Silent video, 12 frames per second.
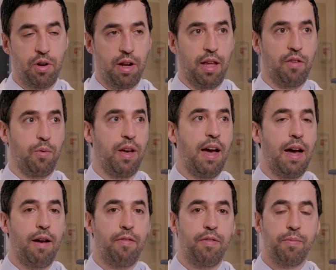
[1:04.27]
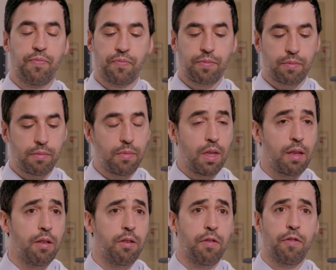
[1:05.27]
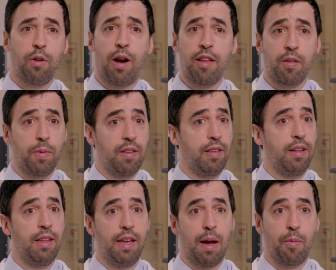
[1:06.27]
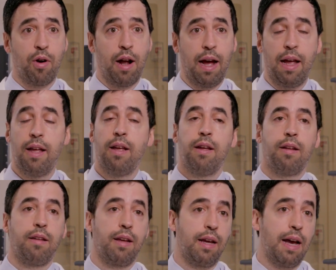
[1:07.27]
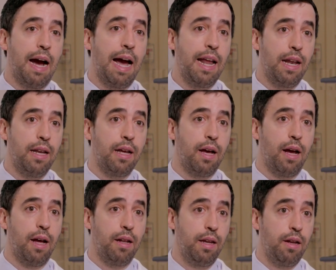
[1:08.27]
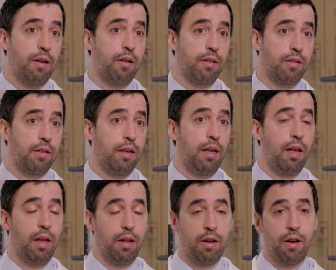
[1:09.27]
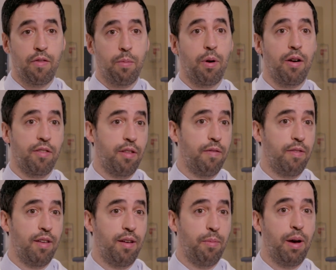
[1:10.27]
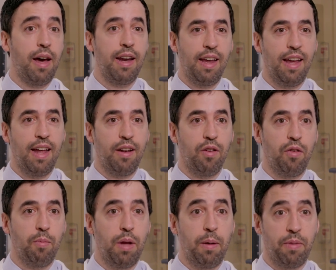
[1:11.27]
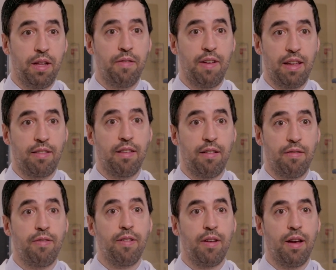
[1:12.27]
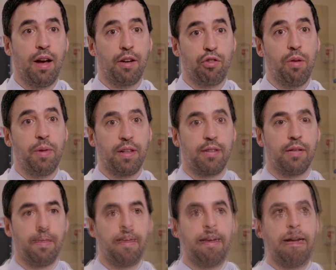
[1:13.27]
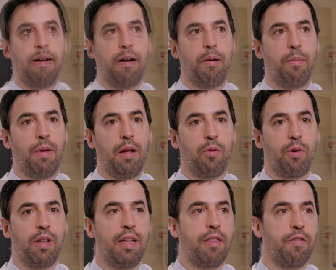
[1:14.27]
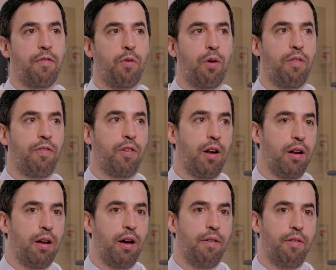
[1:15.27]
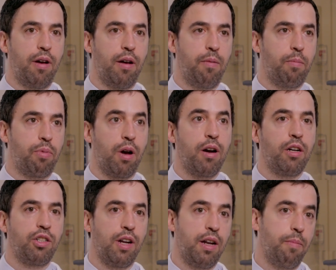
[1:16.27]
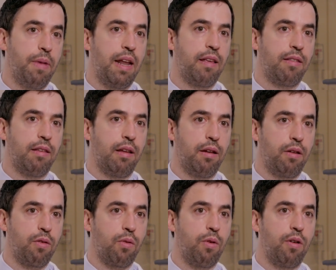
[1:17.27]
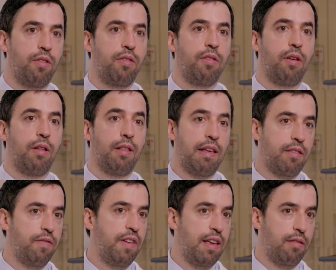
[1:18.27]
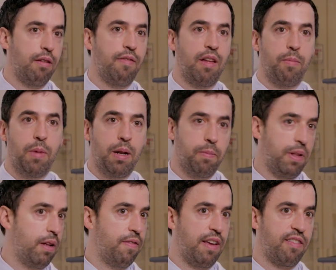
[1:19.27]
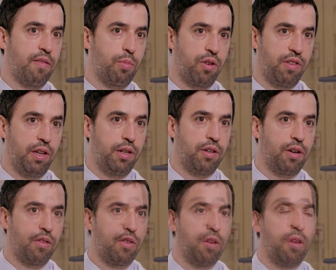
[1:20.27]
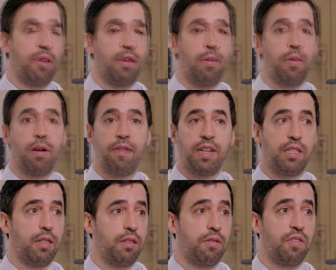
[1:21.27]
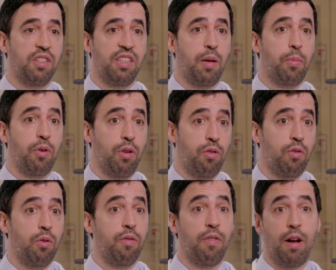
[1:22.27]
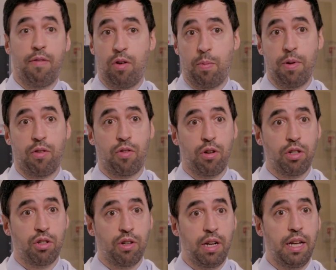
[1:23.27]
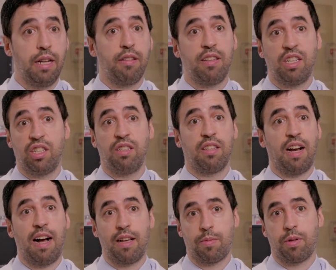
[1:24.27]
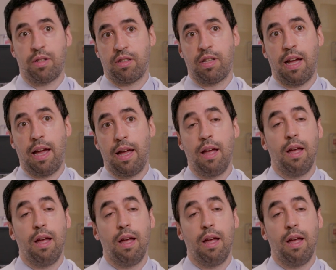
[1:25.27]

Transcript: modalities we have, such as fluoroscopy, CT, MRI, to guide needles into different parts of the body and do minimally invasive treatments. And we're really at the forefront of a broader trend in medicine towards less invasive and minimally invasive procedures. Some interventions, for example, used to involve an open surgery, incisions, a hospital stay,